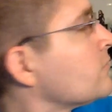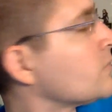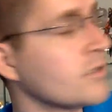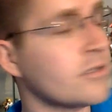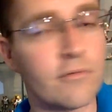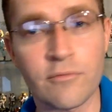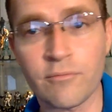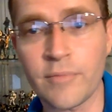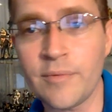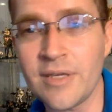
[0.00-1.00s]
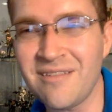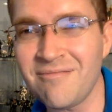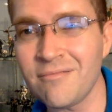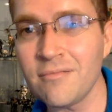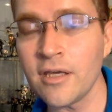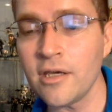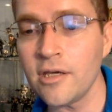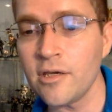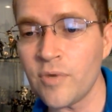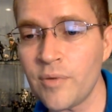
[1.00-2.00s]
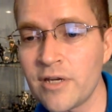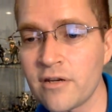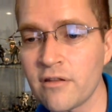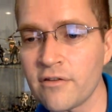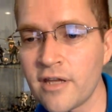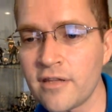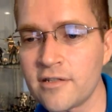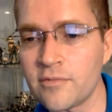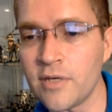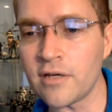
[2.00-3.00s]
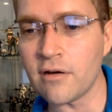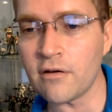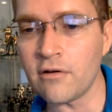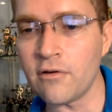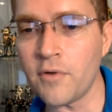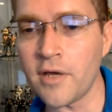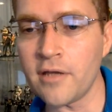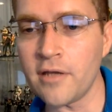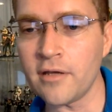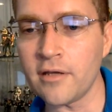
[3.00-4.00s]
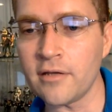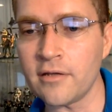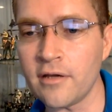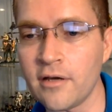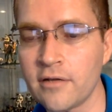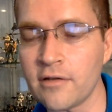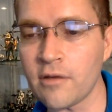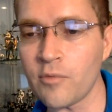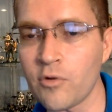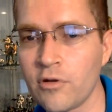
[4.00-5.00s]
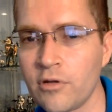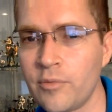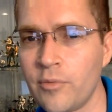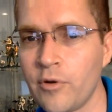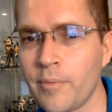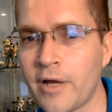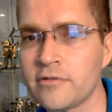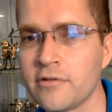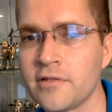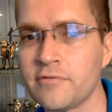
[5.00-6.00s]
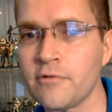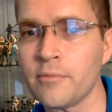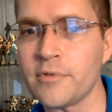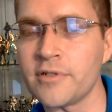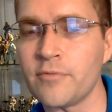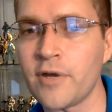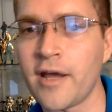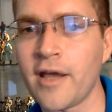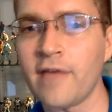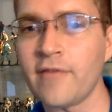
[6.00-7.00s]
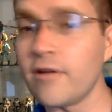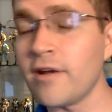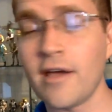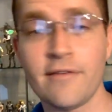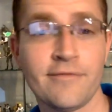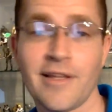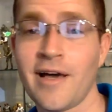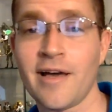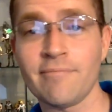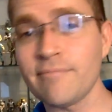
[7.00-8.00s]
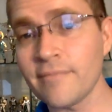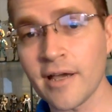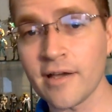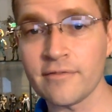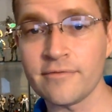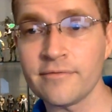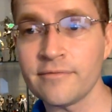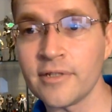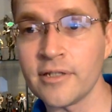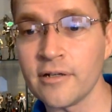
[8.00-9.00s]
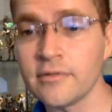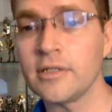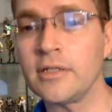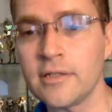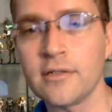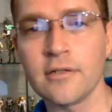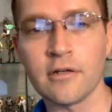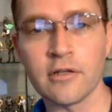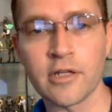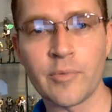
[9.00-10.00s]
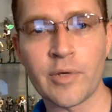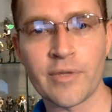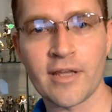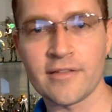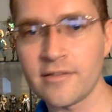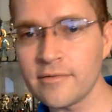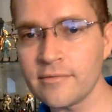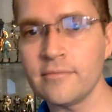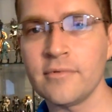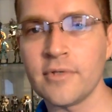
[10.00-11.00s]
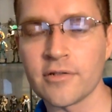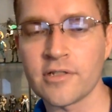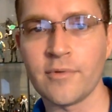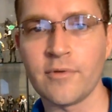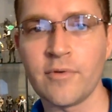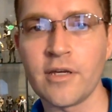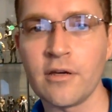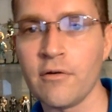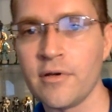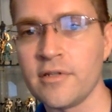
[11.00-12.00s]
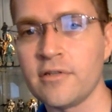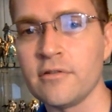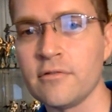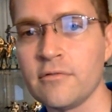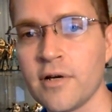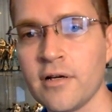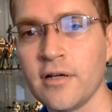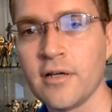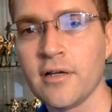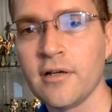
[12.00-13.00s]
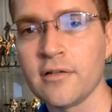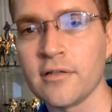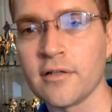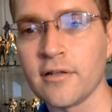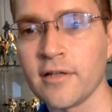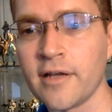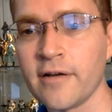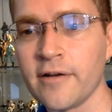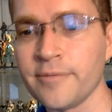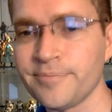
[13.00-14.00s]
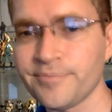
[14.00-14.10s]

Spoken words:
So maybe another night this week I'll go in and talk a little more about Transformers and what I have. I don't have a lot. I have, a little bit, but that's, something we can go into a little later.